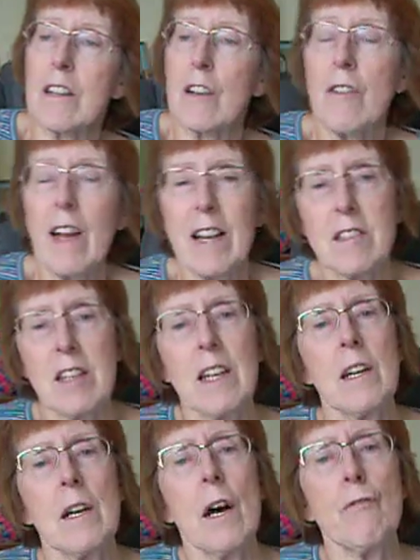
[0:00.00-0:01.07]
creating
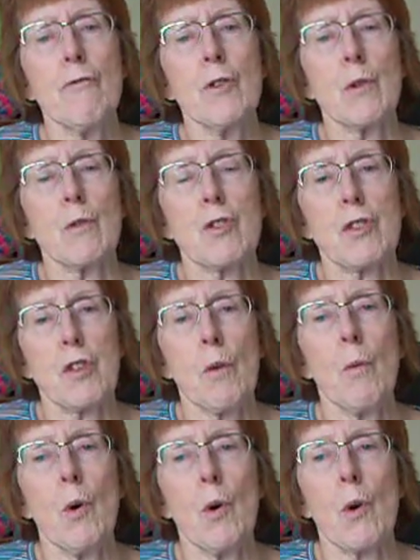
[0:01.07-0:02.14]
a route to
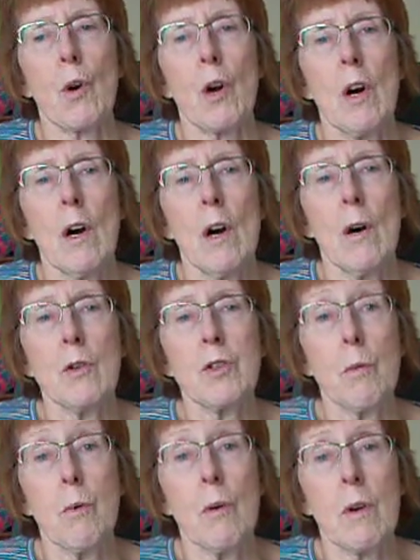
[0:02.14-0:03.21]
walk
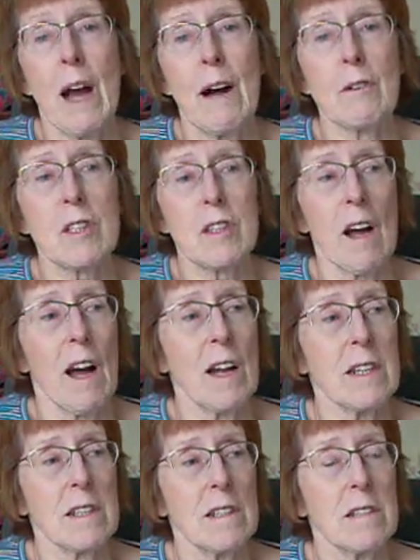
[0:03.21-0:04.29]

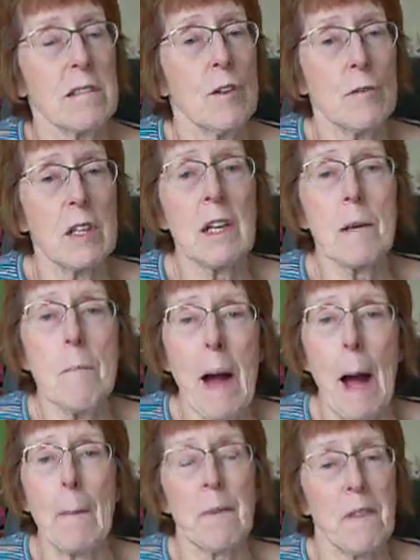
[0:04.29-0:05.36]
outside using a
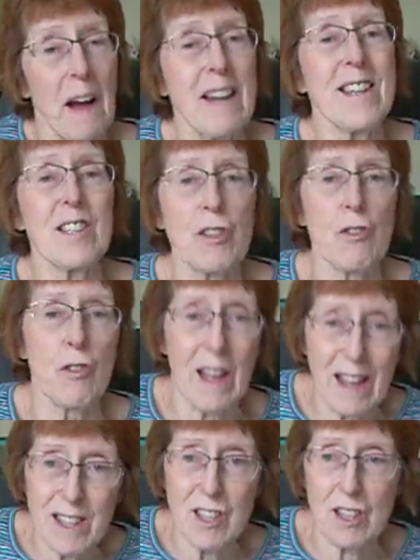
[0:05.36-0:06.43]
map, that is
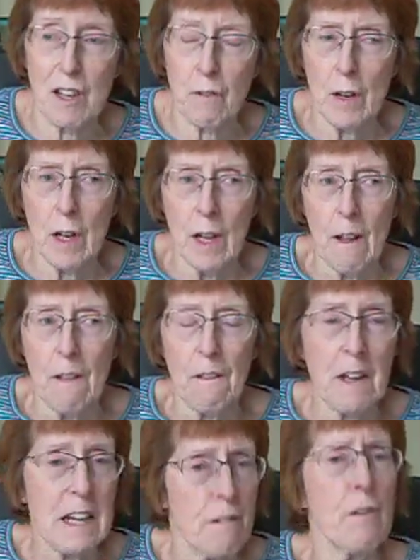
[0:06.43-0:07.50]
creative.
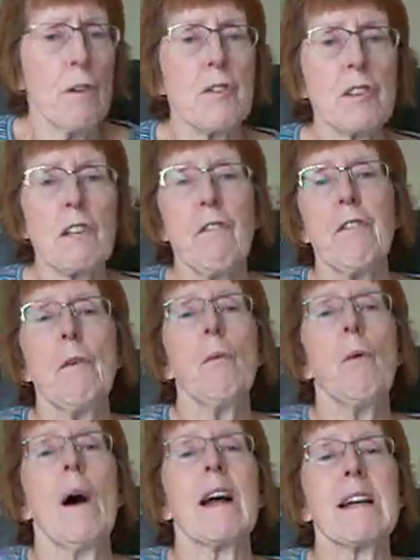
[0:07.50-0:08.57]
Think of all the different
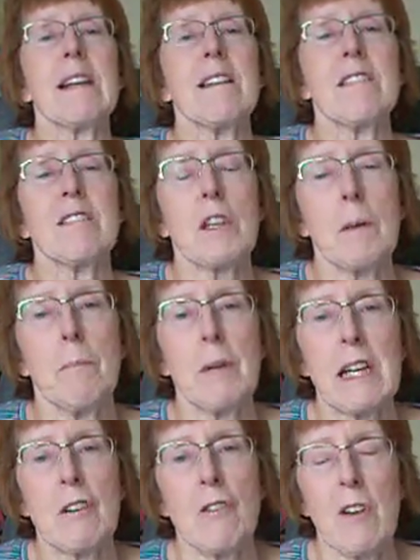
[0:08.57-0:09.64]
ways you can
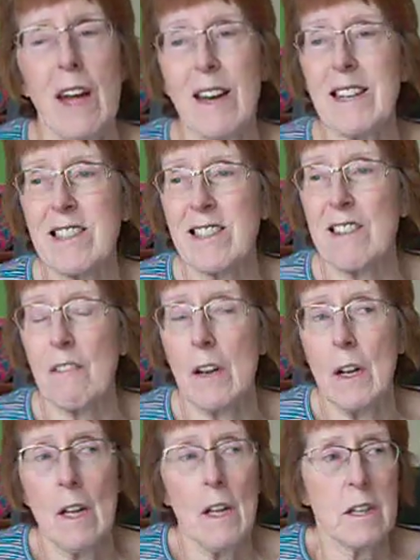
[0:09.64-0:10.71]
be creative.
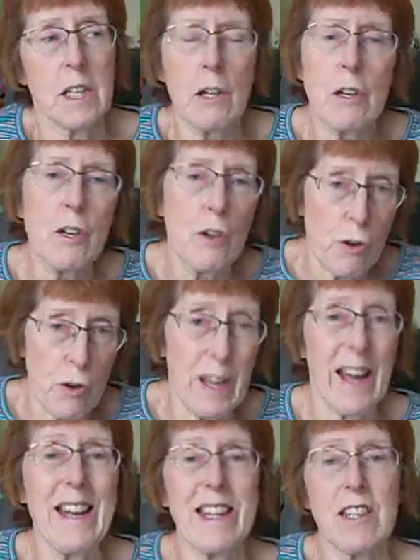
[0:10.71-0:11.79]
You could
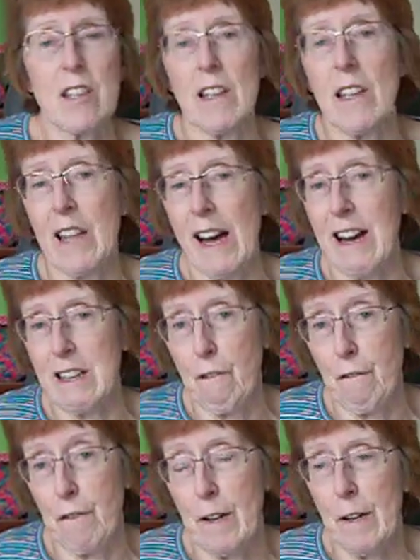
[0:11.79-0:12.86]
create a
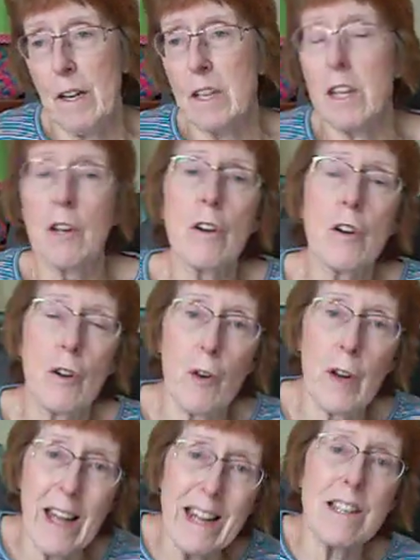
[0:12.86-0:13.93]
life. You could
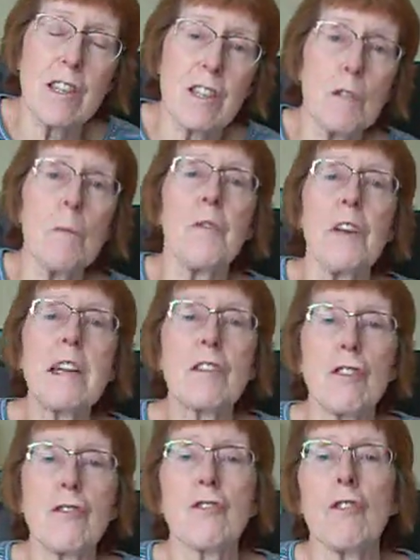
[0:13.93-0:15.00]
create something
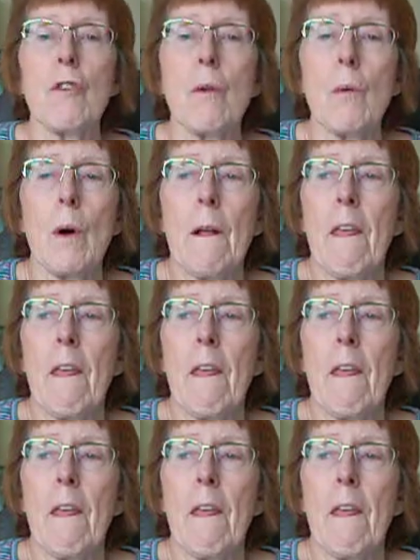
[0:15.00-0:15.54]
to do